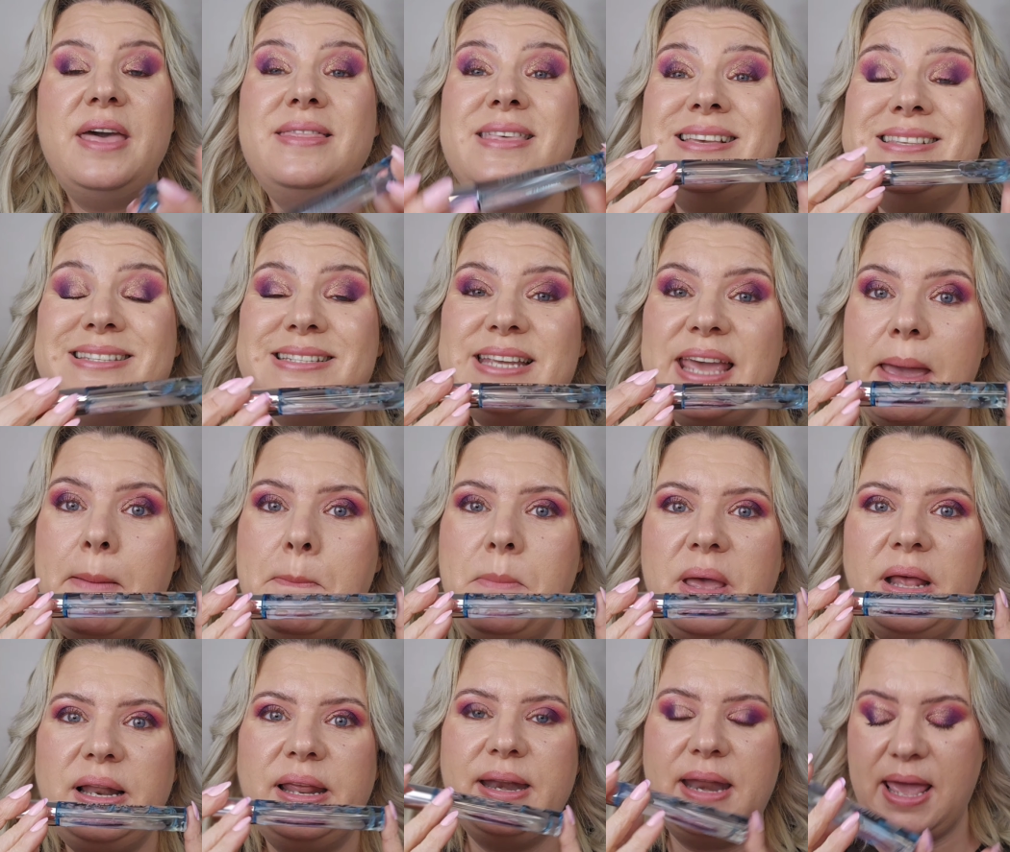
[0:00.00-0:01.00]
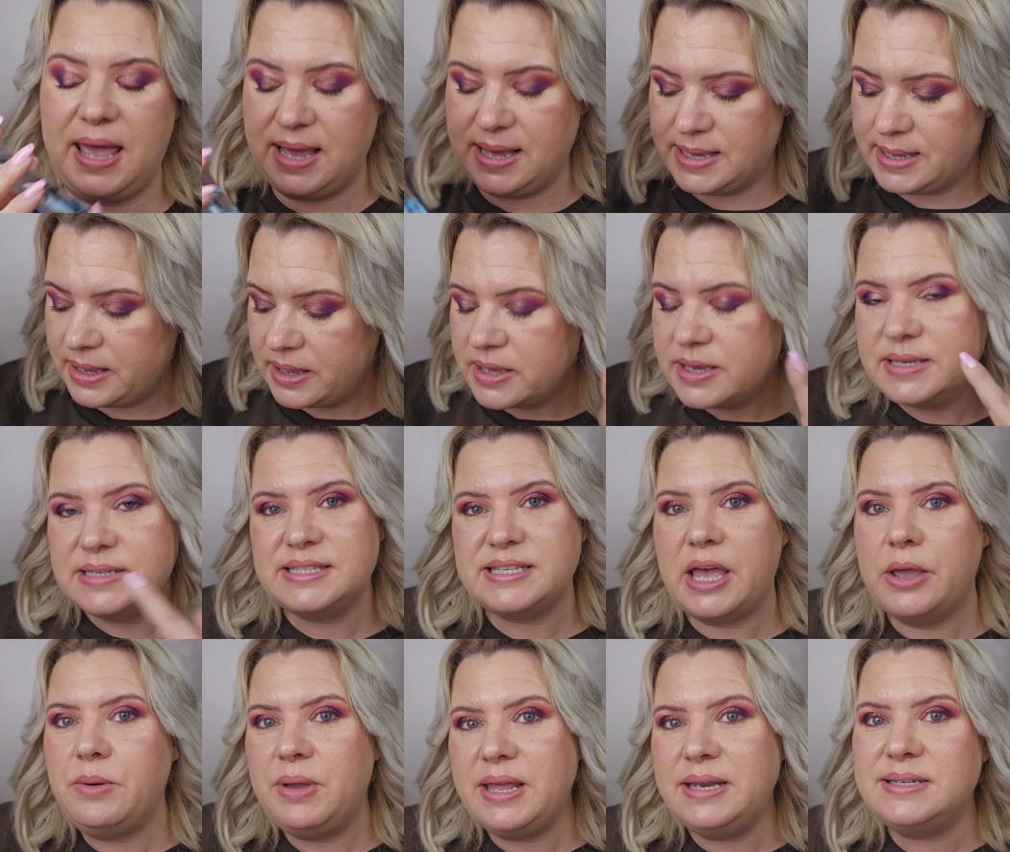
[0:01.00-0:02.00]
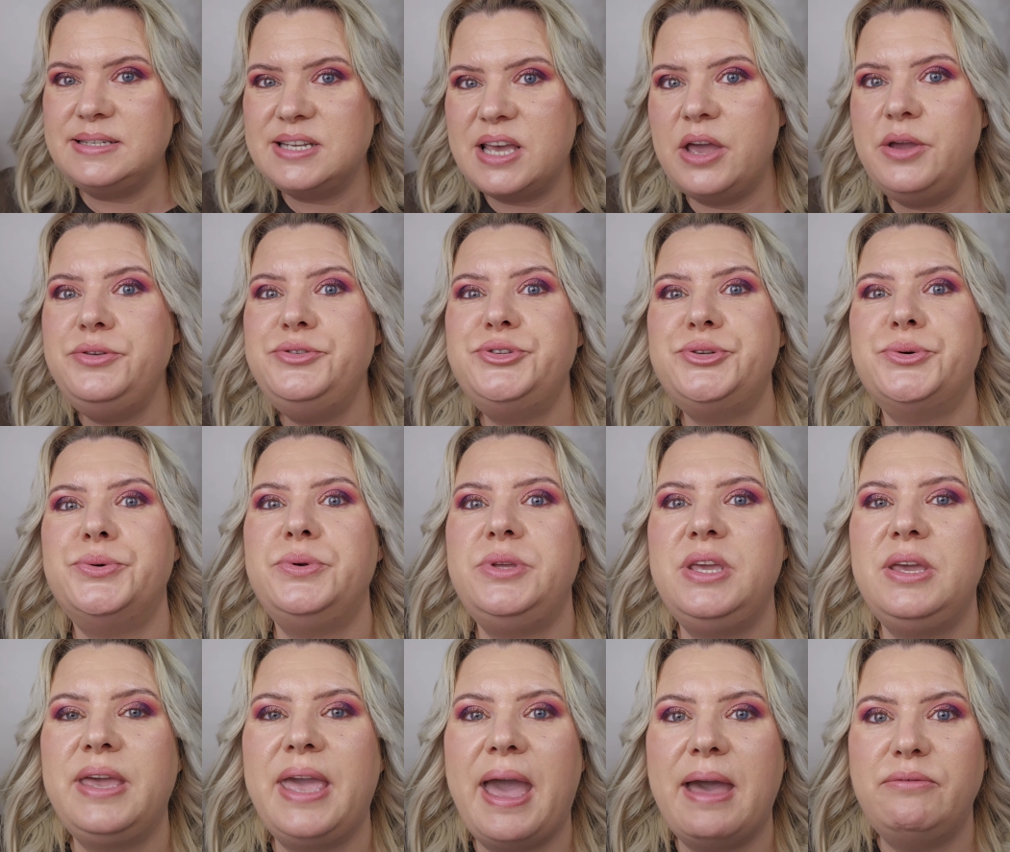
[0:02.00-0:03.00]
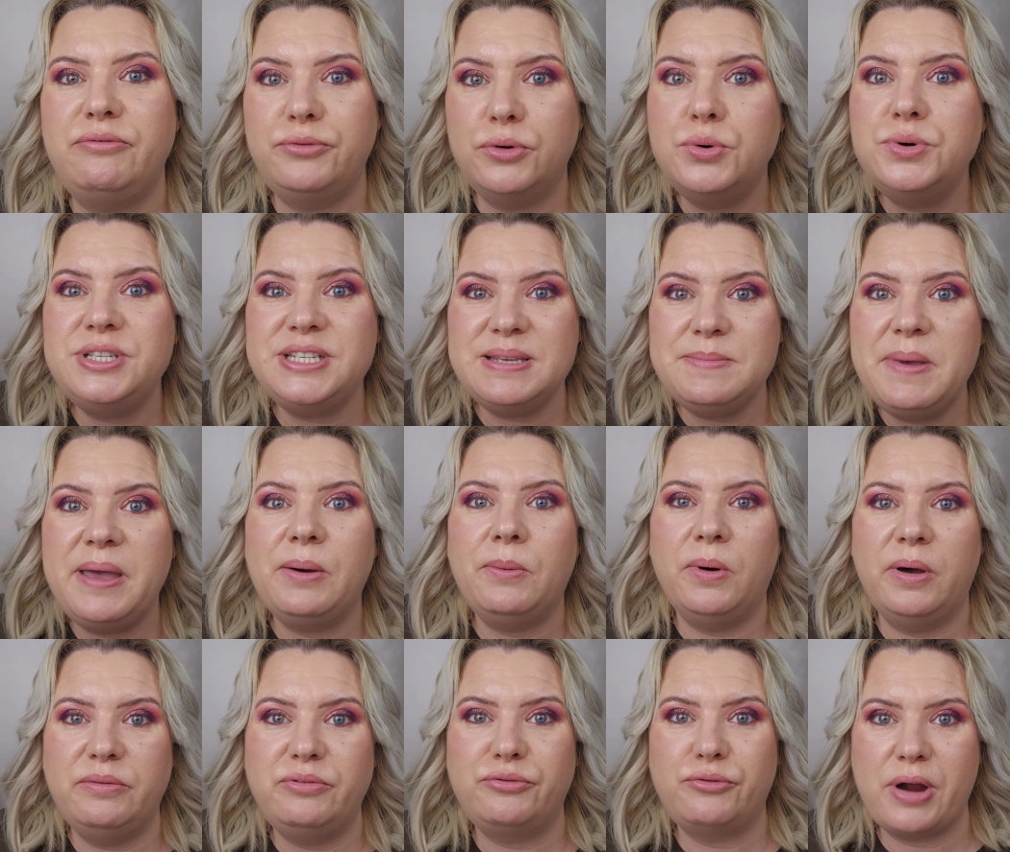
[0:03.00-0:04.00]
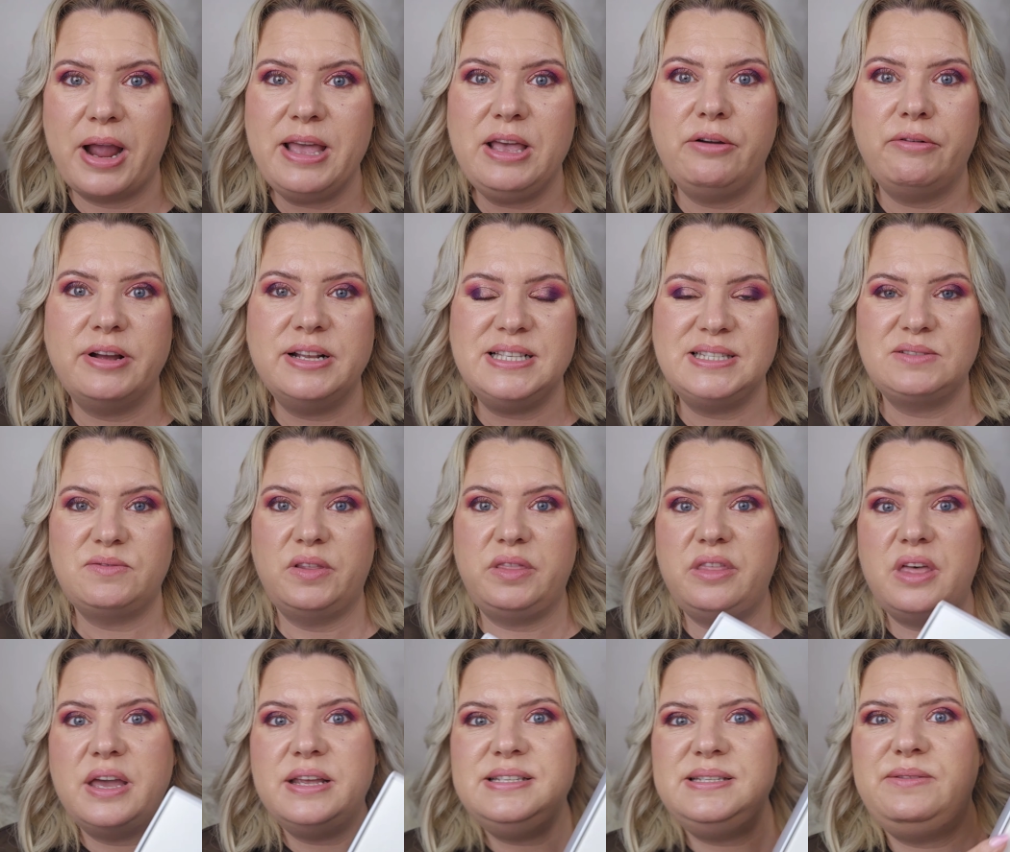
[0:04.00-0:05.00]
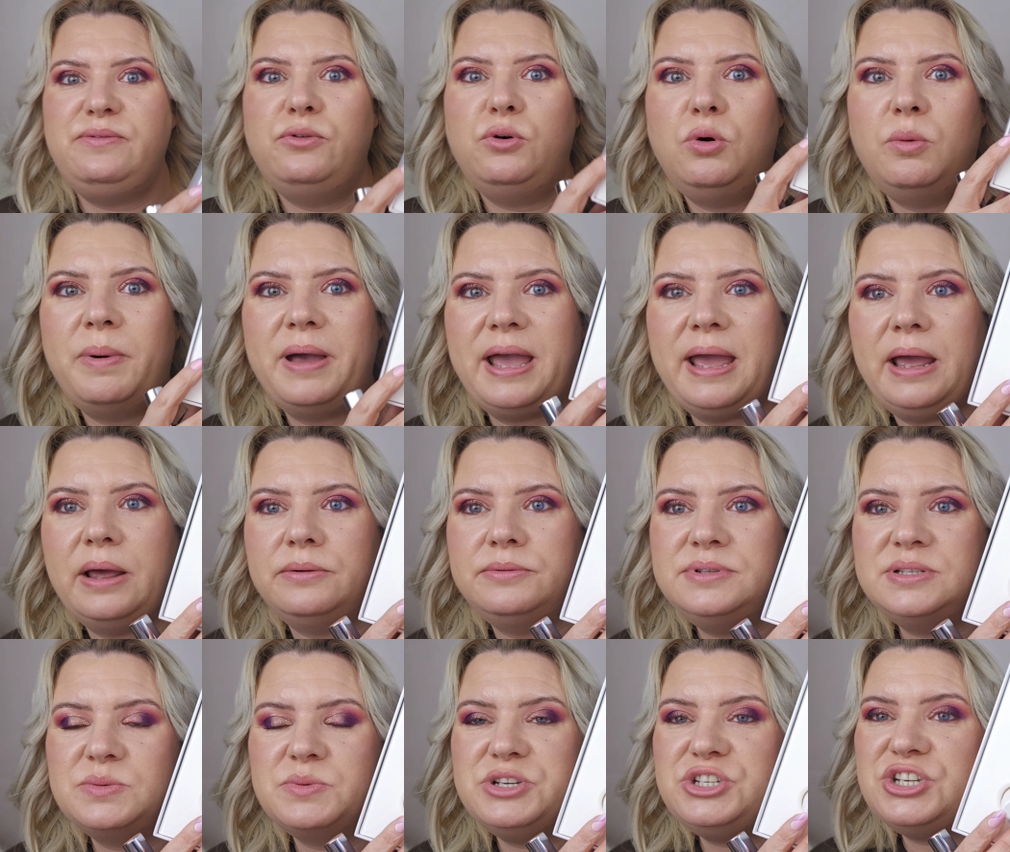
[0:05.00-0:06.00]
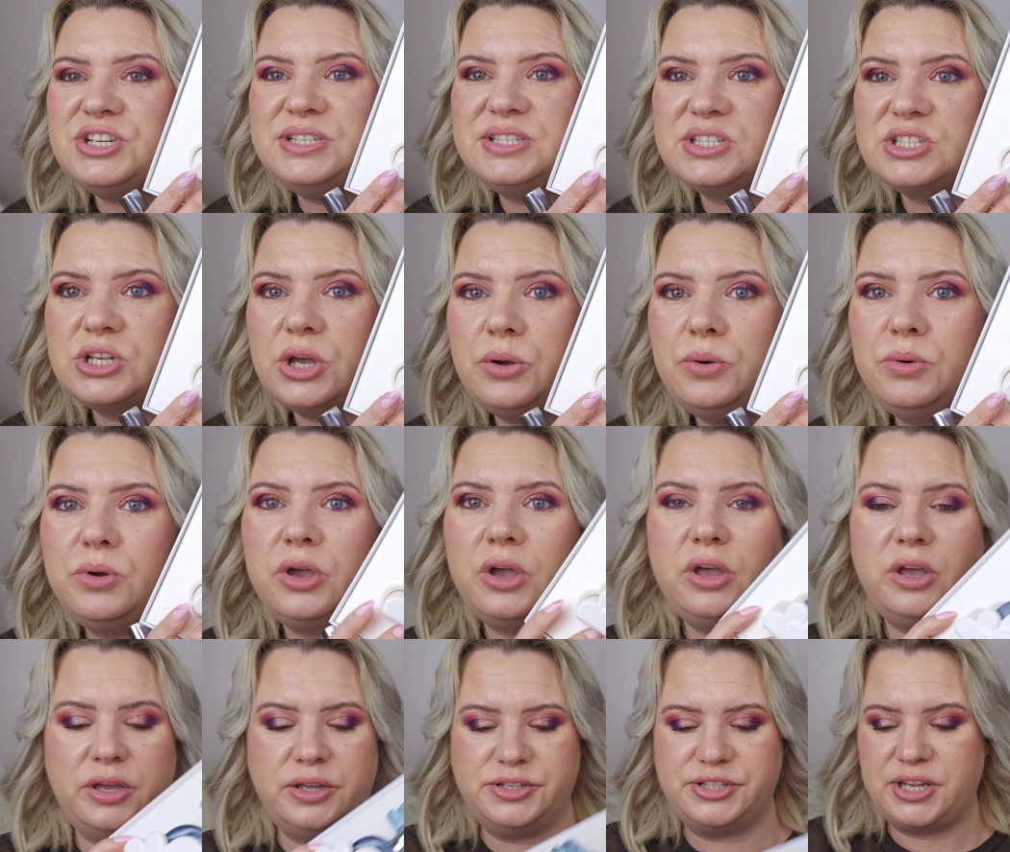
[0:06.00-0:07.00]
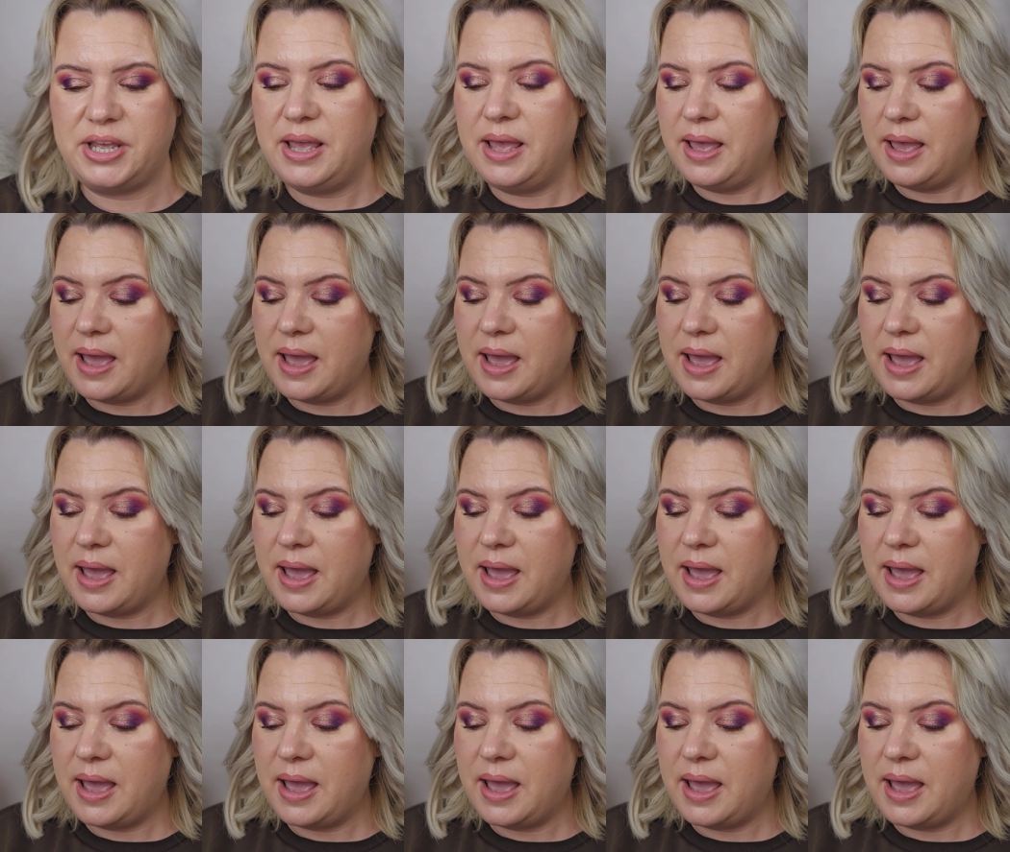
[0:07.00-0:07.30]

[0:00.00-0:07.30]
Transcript: there's 10 mil in here so in total you get 40 mil of fragrance for 34 pounds which is so good